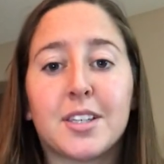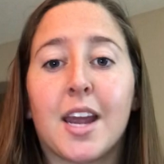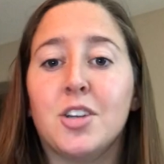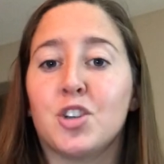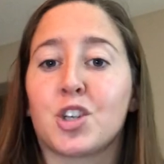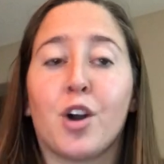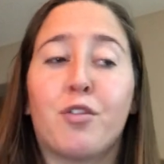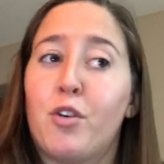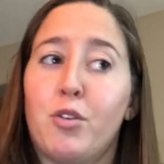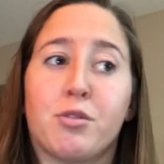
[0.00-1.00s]
and just go
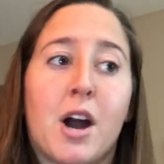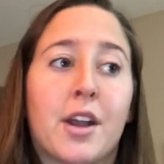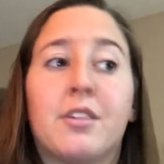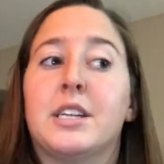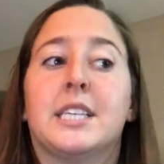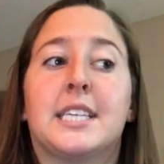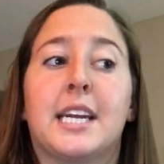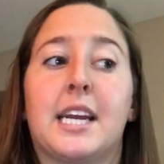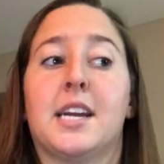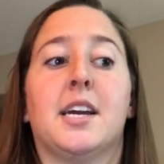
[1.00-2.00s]
full throttle and
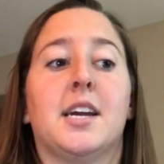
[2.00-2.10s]
see